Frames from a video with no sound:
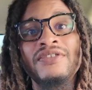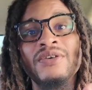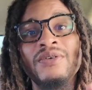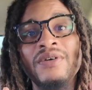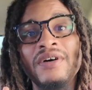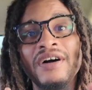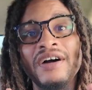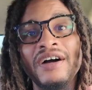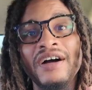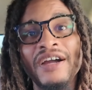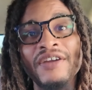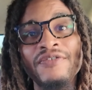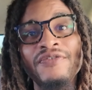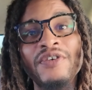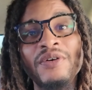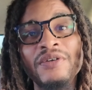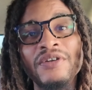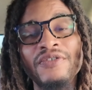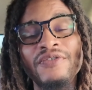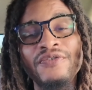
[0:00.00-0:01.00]
So I
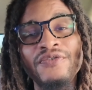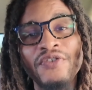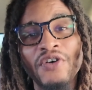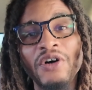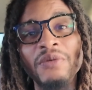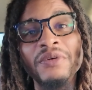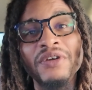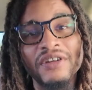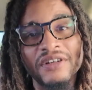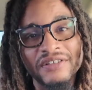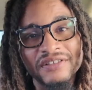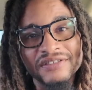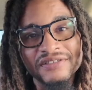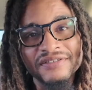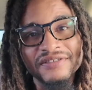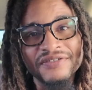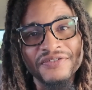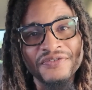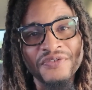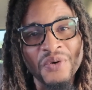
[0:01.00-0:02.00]
found a formula
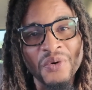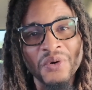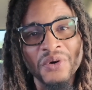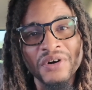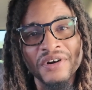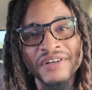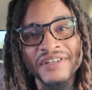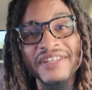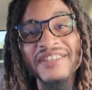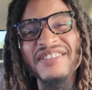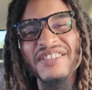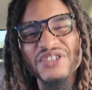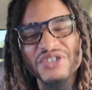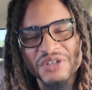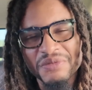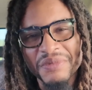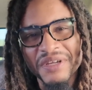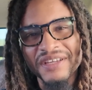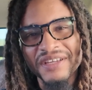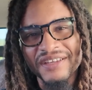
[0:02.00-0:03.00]
for
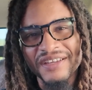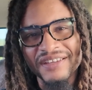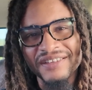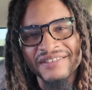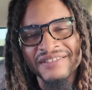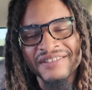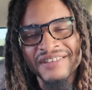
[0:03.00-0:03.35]
decision making